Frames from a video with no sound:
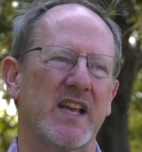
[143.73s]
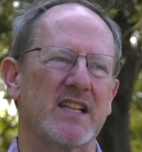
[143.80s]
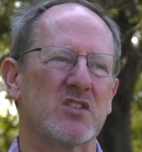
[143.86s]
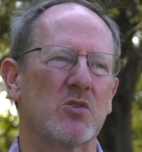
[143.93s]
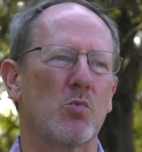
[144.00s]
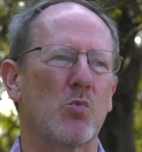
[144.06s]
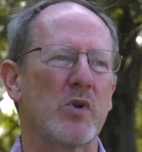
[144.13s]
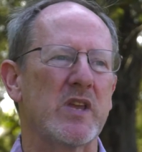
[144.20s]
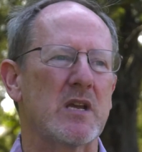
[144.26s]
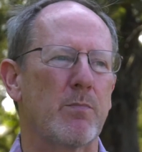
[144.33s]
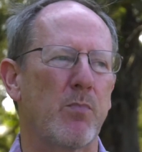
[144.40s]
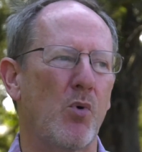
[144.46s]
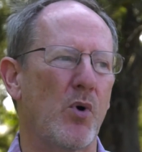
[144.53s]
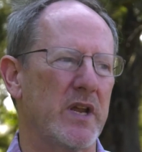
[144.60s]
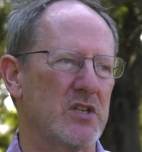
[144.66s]
That's a weak
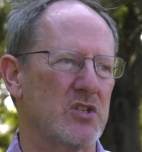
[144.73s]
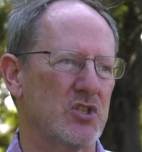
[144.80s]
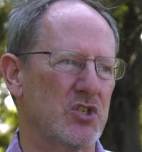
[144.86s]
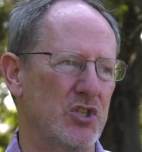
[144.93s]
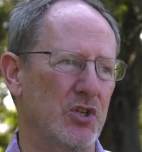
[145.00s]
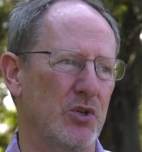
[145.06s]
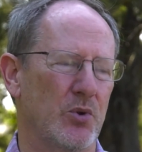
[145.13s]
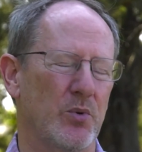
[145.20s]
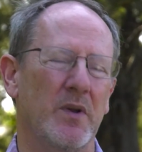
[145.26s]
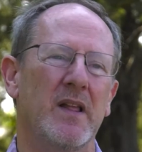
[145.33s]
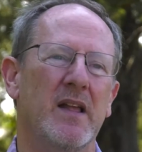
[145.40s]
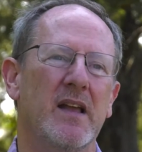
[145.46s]
point too.